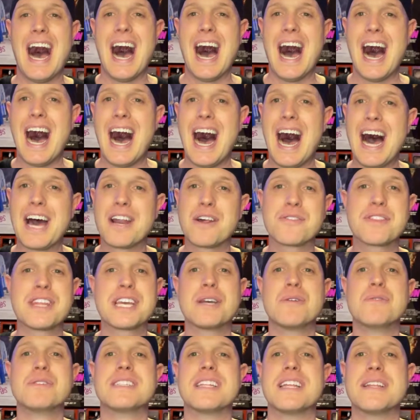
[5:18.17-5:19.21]
I don't think it
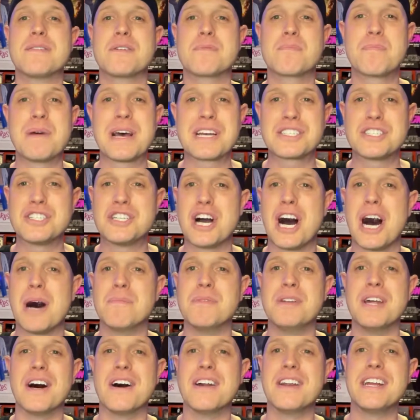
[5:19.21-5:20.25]
was the best job
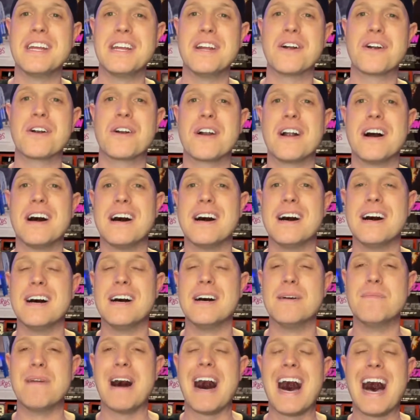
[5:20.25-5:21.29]
done here.
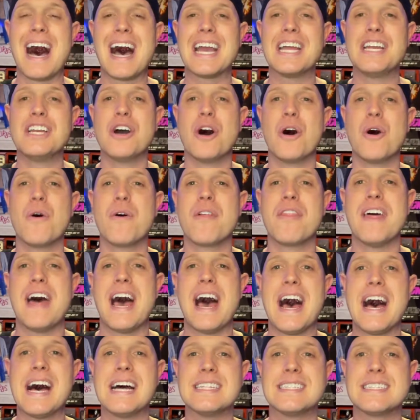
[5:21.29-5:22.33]
I know
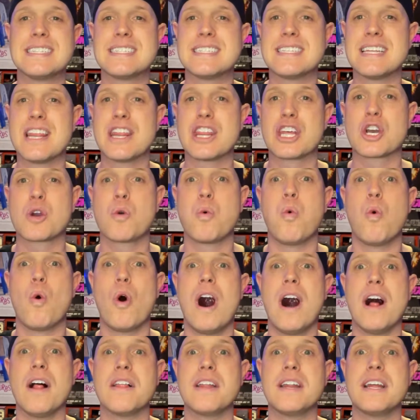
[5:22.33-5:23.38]
that the
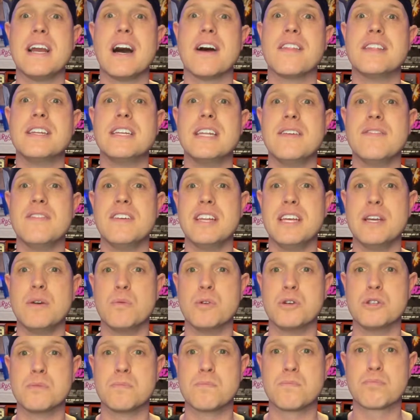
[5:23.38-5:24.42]
quality on the DVD
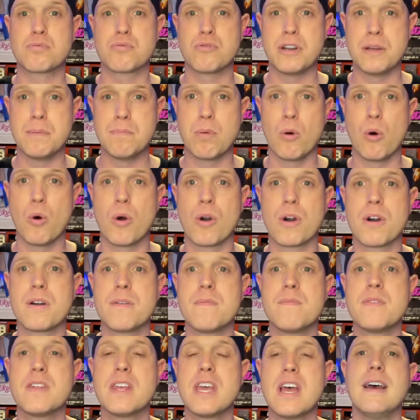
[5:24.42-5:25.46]
was pretty poor.
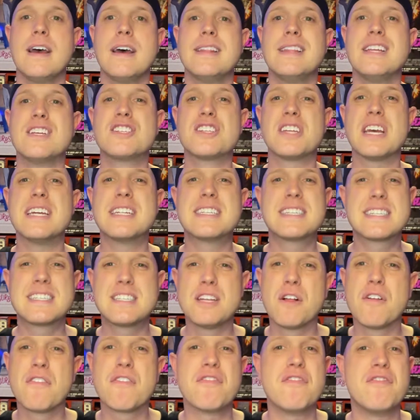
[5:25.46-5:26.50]
It's
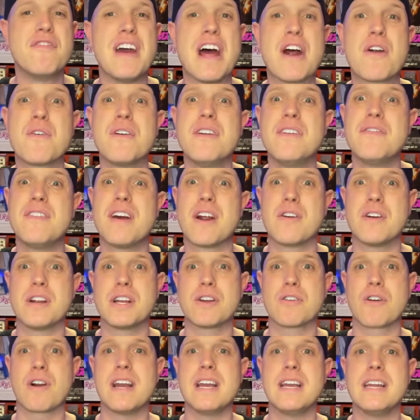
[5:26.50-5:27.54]
still very, very
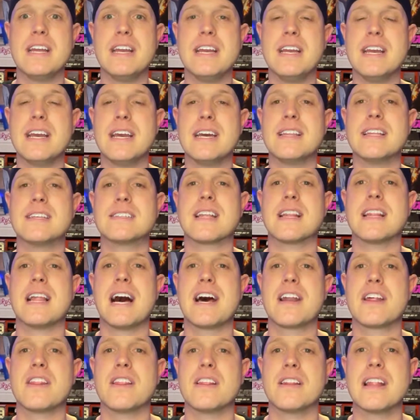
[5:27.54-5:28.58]
grainy, and there's a lot
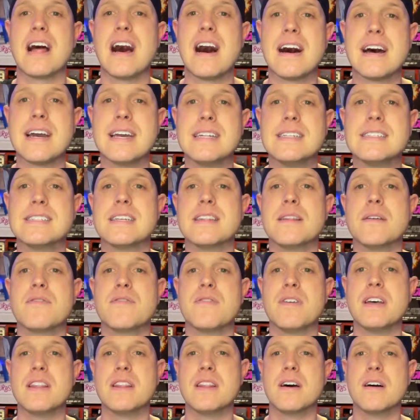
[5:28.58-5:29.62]
of the lines in
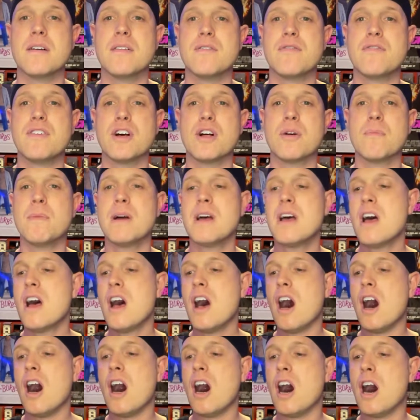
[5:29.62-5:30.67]
the film.
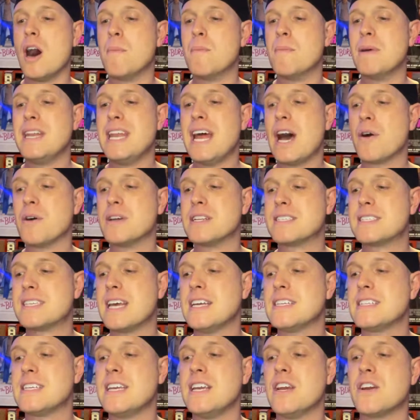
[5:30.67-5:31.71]
Now it
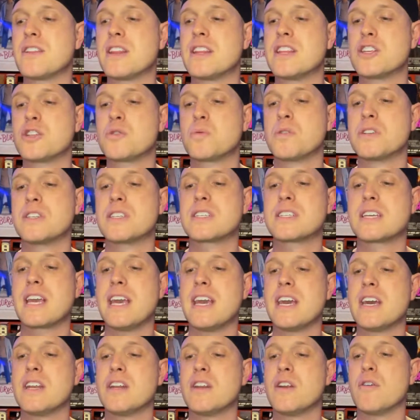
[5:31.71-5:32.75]
says here that this was
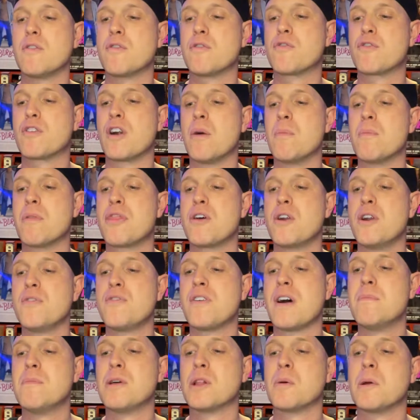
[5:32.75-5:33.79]
scanned from
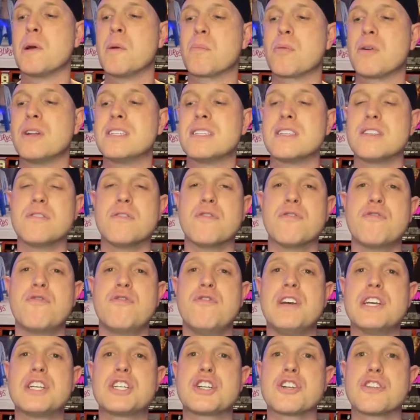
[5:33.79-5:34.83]
35mm prints and
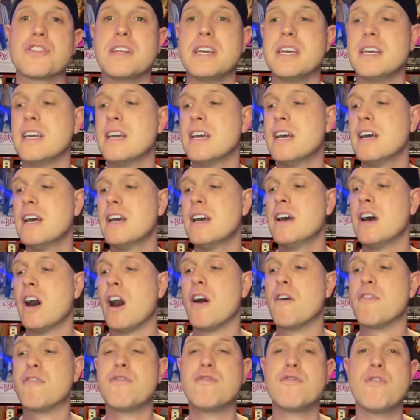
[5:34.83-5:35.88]
officially a
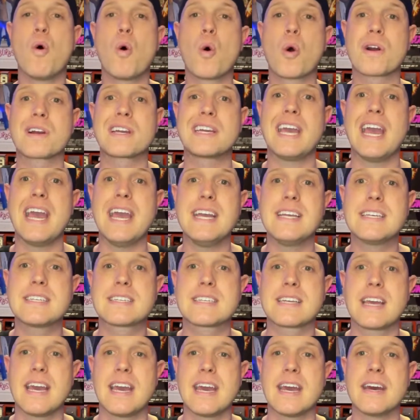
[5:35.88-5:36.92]
4K
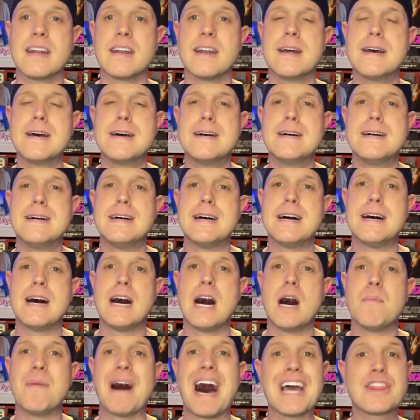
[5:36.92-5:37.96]
scan.
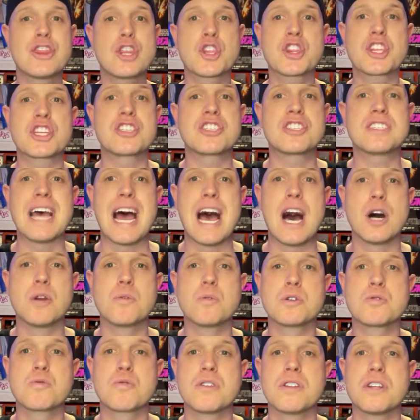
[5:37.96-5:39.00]
I thought the sound
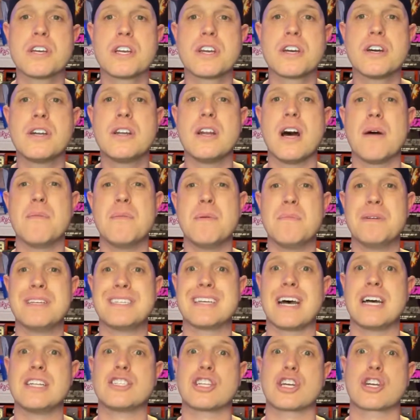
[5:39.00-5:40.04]
was really good. I mean,
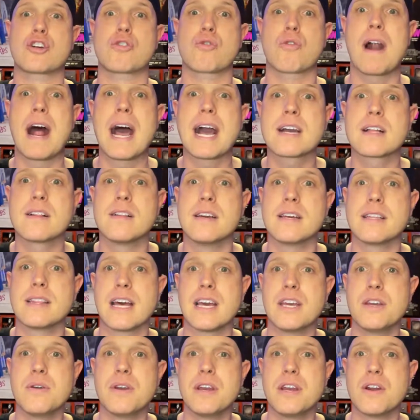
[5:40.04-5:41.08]
besides the crackling that
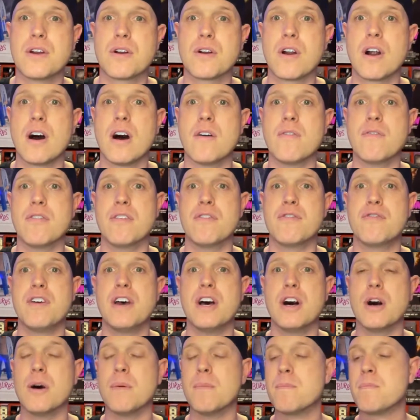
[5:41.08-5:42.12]
you hear of the
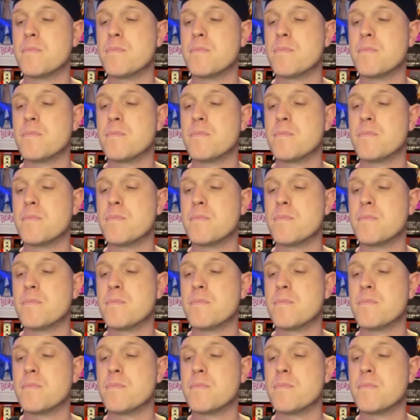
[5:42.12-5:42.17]
film.